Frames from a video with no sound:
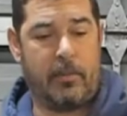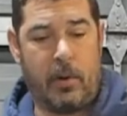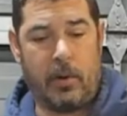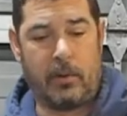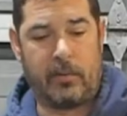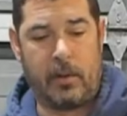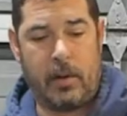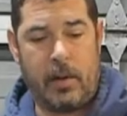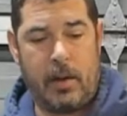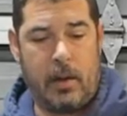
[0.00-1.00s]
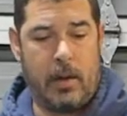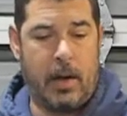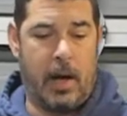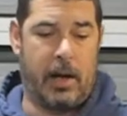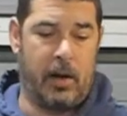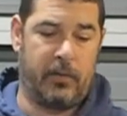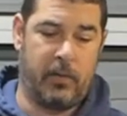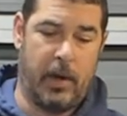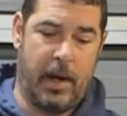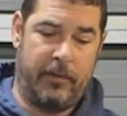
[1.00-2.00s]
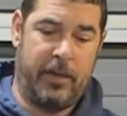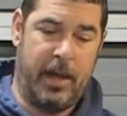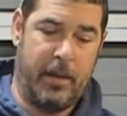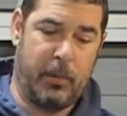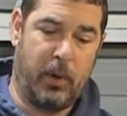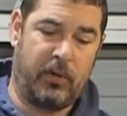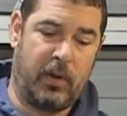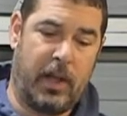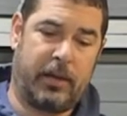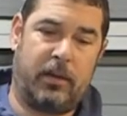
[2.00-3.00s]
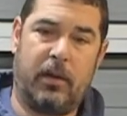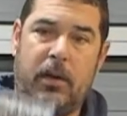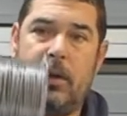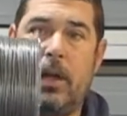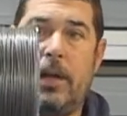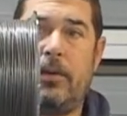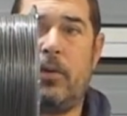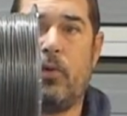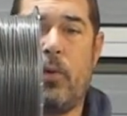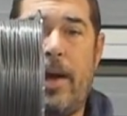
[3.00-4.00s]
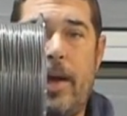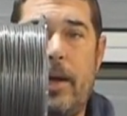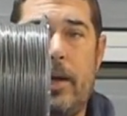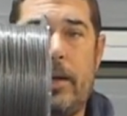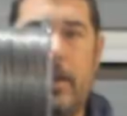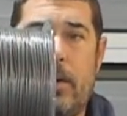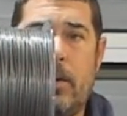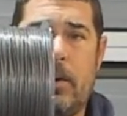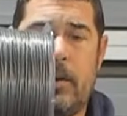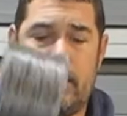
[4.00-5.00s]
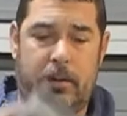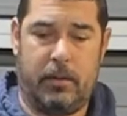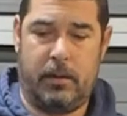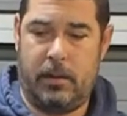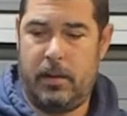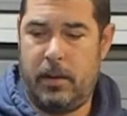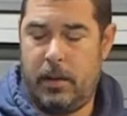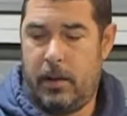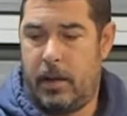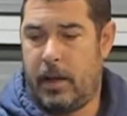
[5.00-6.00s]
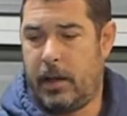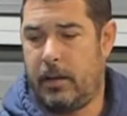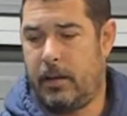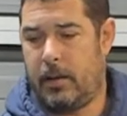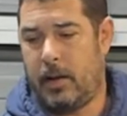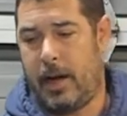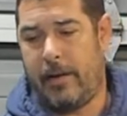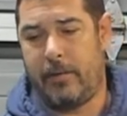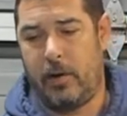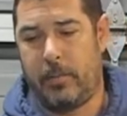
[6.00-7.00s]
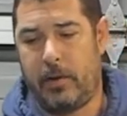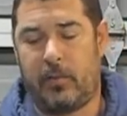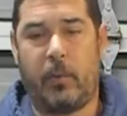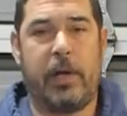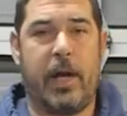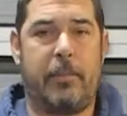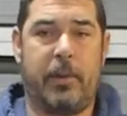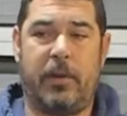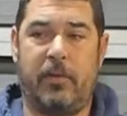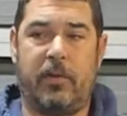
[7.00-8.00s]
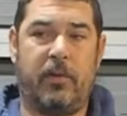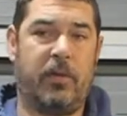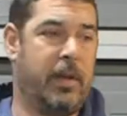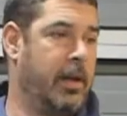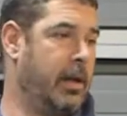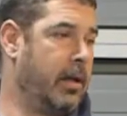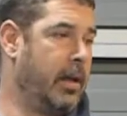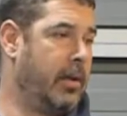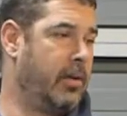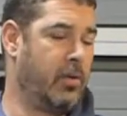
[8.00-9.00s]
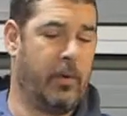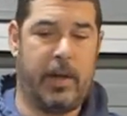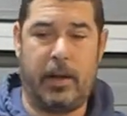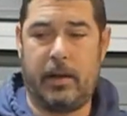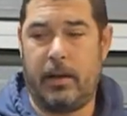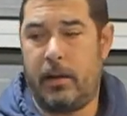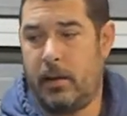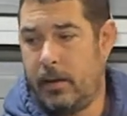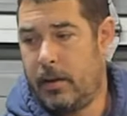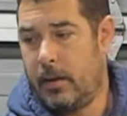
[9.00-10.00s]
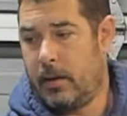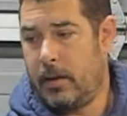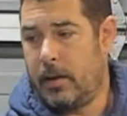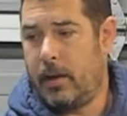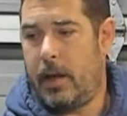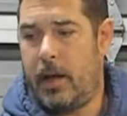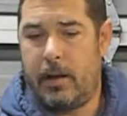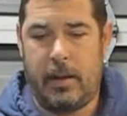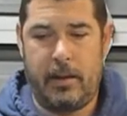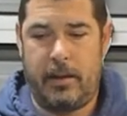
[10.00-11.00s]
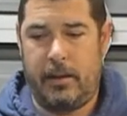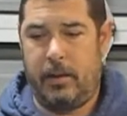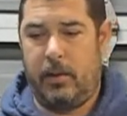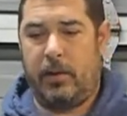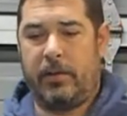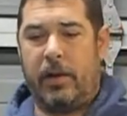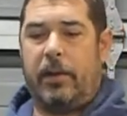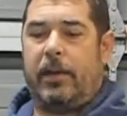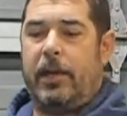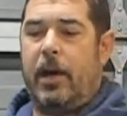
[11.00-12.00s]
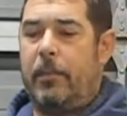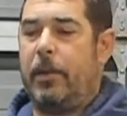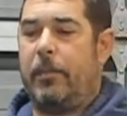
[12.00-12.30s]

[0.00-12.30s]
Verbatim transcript: rolls. I also have the ProSelect Glint Gray here. And I haven't opened this one yet, but this is the Glint Green. And you can tell that they come in the